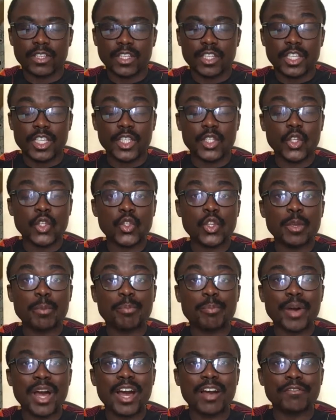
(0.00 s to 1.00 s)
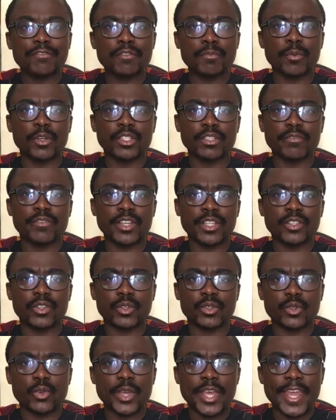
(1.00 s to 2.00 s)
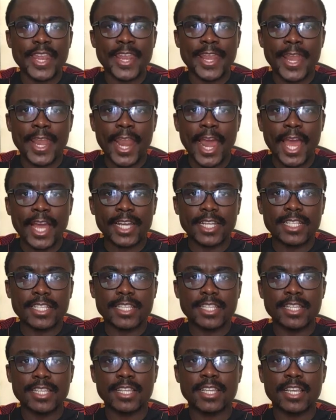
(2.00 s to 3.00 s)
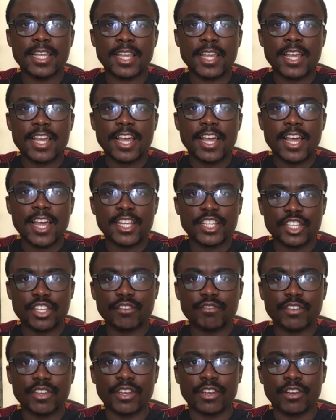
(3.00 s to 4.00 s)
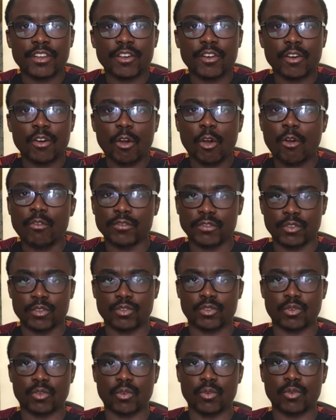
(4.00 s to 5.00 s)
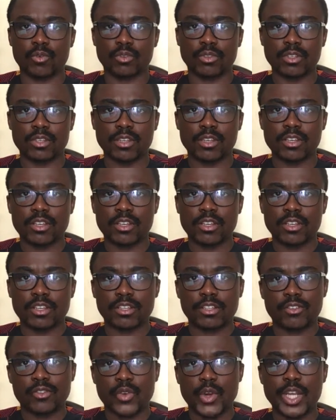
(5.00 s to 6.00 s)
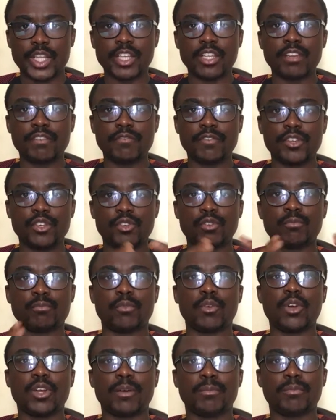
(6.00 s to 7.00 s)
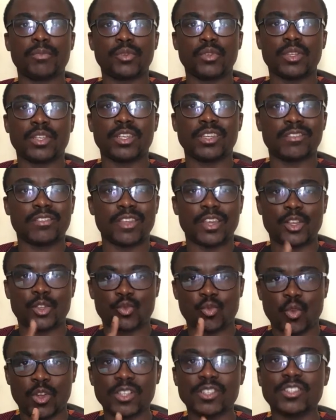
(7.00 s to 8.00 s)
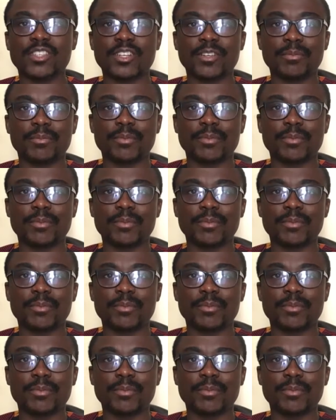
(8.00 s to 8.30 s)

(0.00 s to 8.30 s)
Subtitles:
it's also a powerful motivator to enact achieving of those goals. Creating a vision board and putting it there is one step.